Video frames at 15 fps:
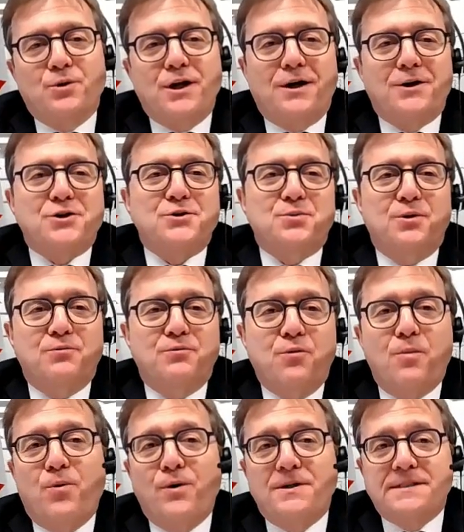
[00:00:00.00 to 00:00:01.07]
reductions were
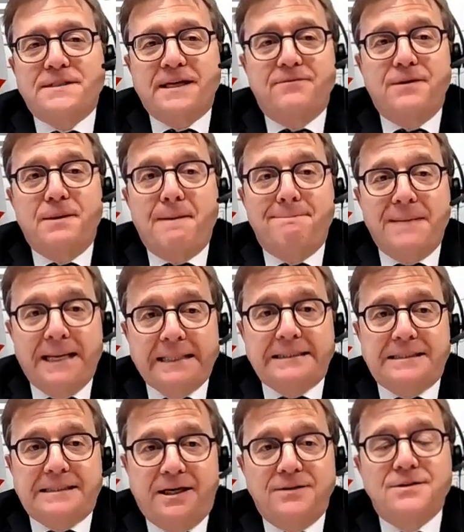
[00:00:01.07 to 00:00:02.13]
4.7
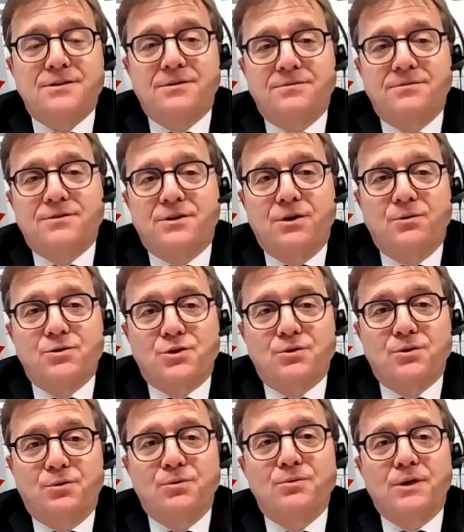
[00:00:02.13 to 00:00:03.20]
megatons of
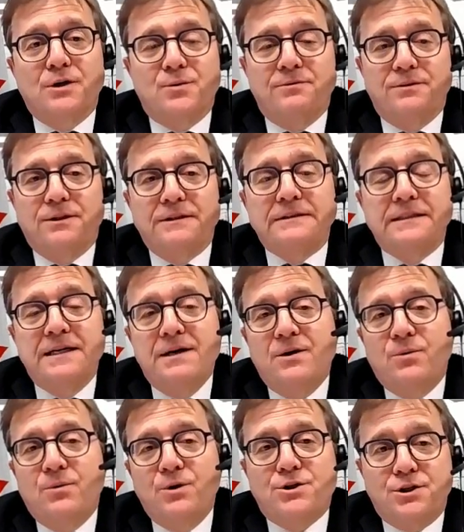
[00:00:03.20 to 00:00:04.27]
CO2 equivalent,
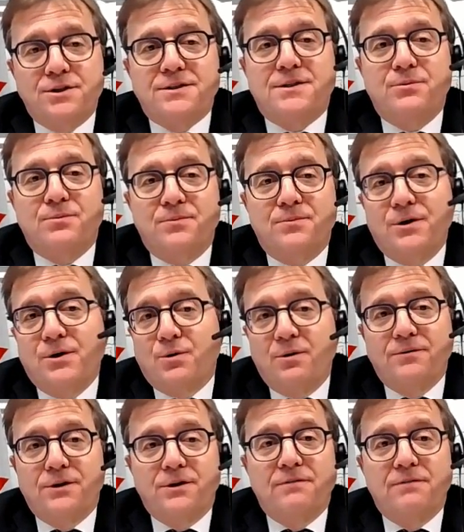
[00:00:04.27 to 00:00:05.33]
which is the
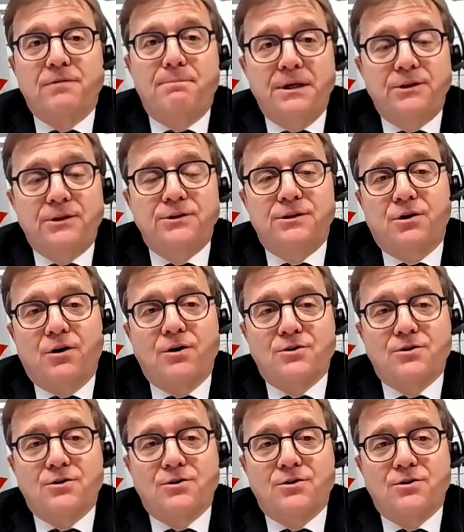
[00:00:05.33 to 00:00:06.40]
equivalent of 1 million
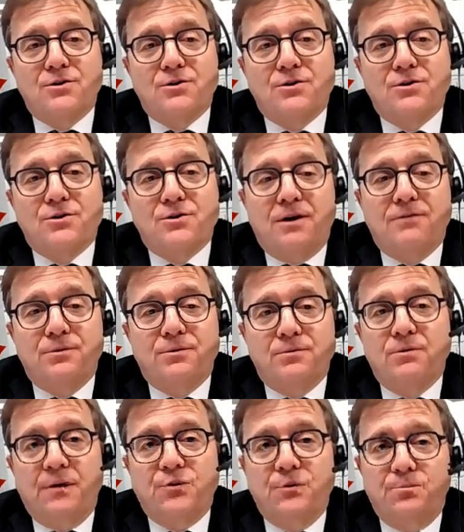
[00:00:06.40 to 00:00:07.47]
cars on the
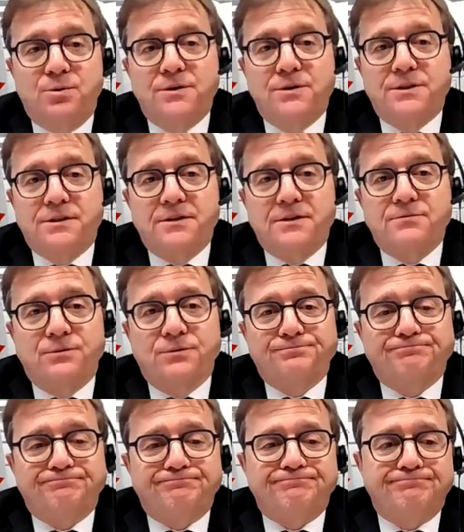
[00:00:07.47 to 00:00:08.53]
road. Should be successful.